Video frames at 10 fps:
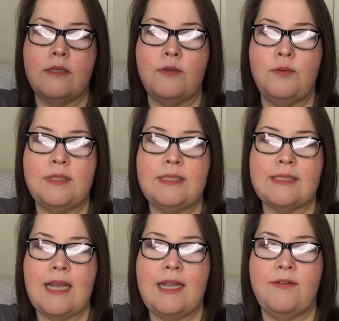Oh, it's
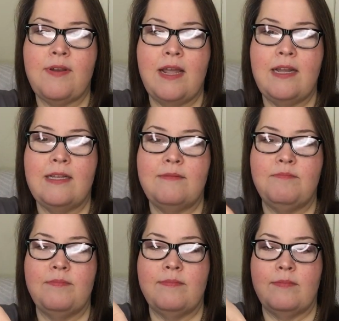kind of got a
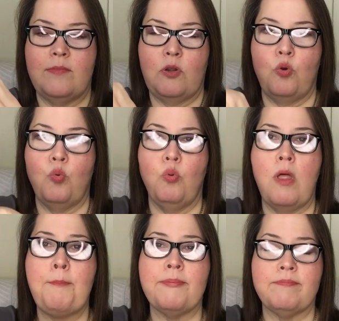
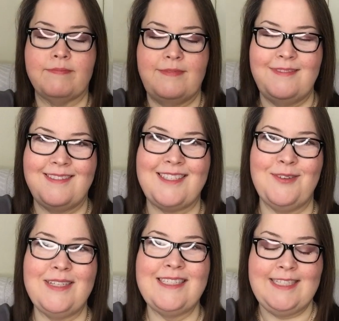whoop
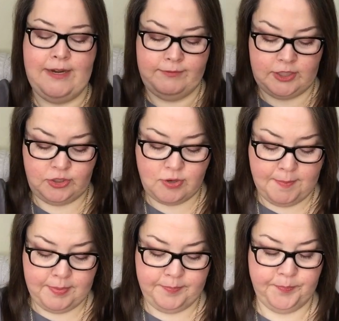to it instead of just
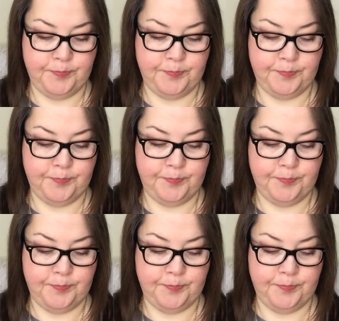drop.